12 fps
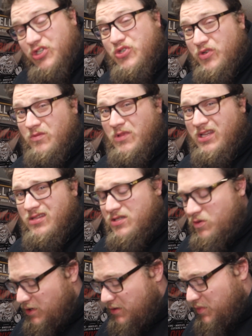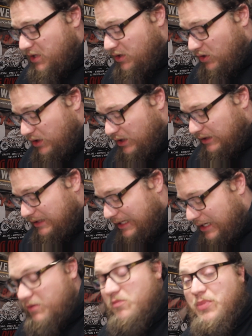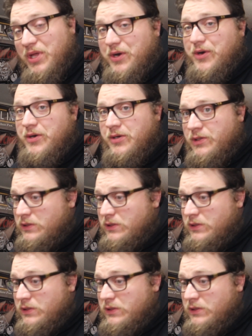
to streamline this quite a bit and look a lot better.